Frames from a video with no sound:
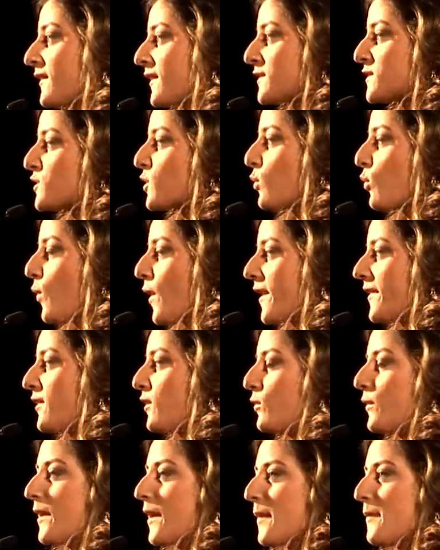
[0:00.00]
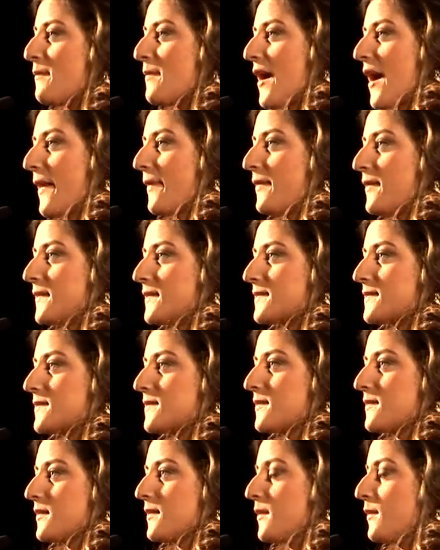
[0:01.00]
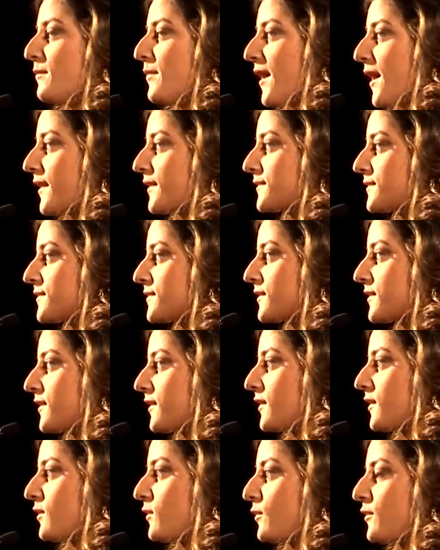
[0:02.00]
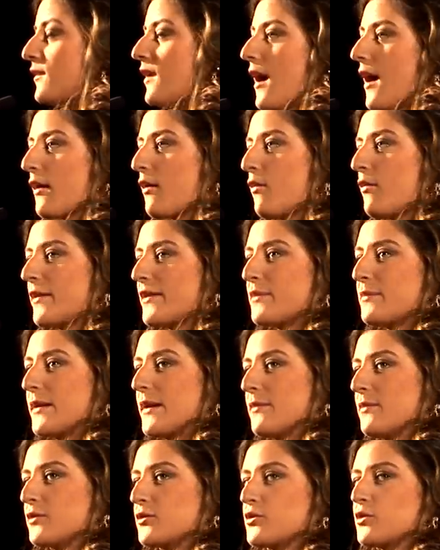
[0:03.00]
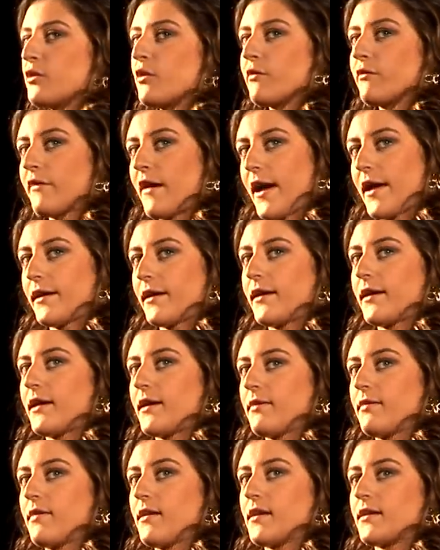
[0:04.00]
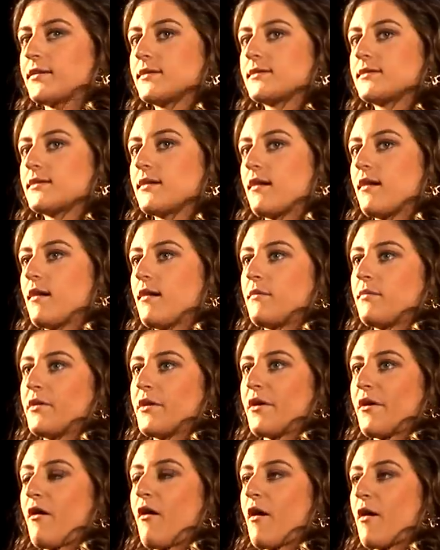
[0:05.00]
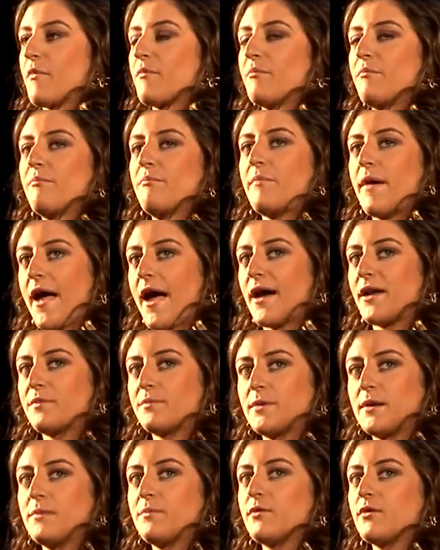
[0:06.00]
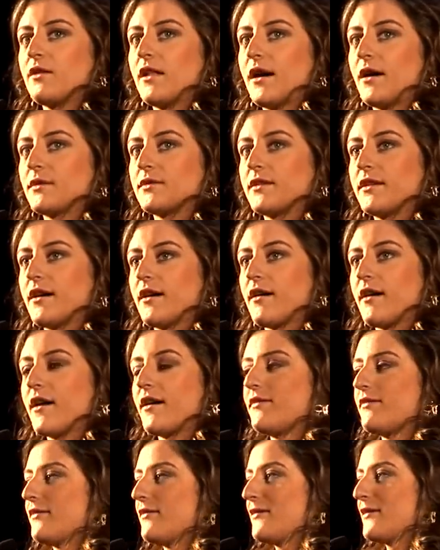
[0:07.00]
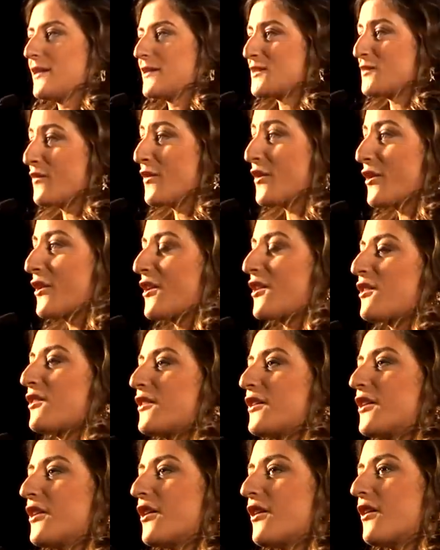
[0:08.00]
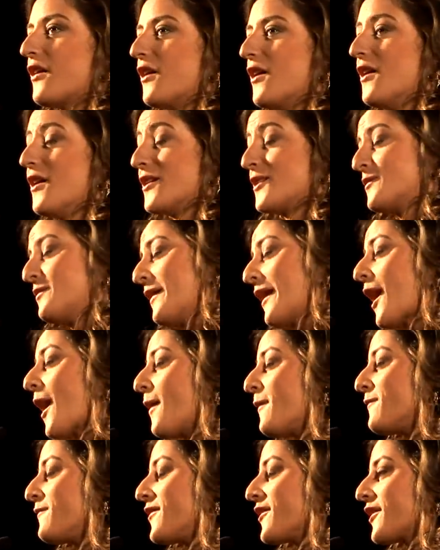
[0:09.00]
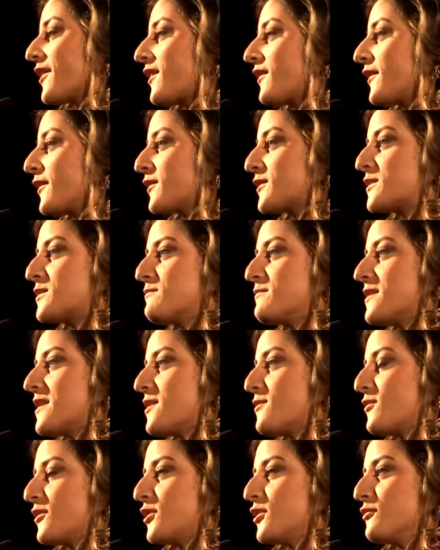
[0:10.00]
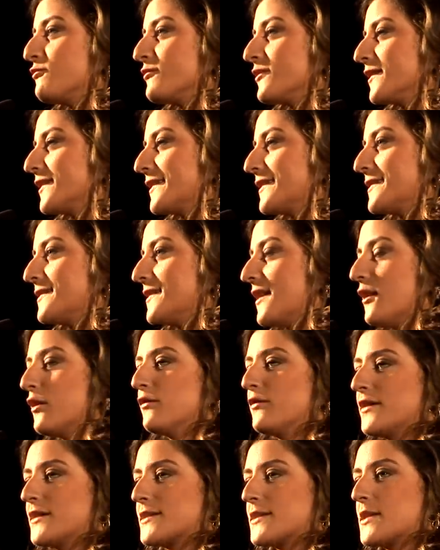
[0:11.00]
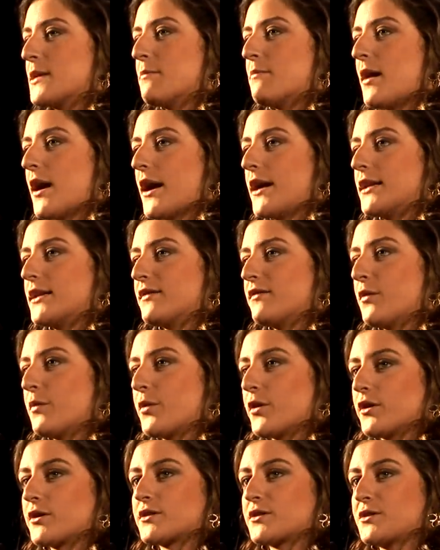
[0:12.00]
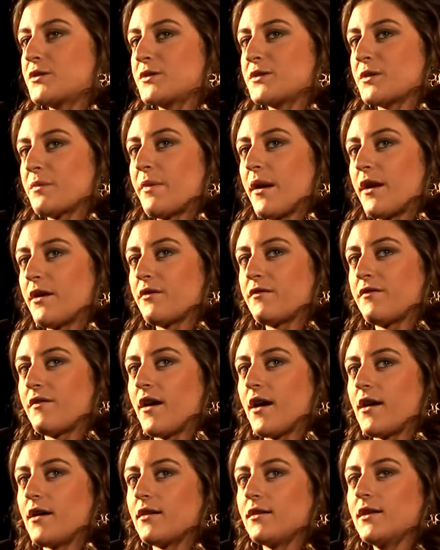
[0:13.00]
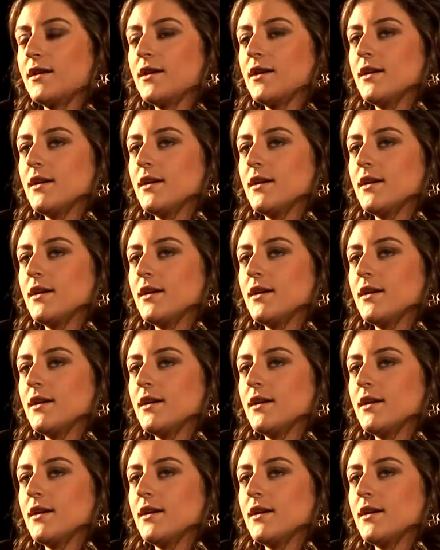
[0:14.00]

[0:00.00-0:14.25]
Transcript: That's the way that we combat this the best. We're not going to be able to eradicate this. Um, there are bad people out there, and it's very clear. It's become very clear to me when you really delve into the mind of a person who's a pedophile.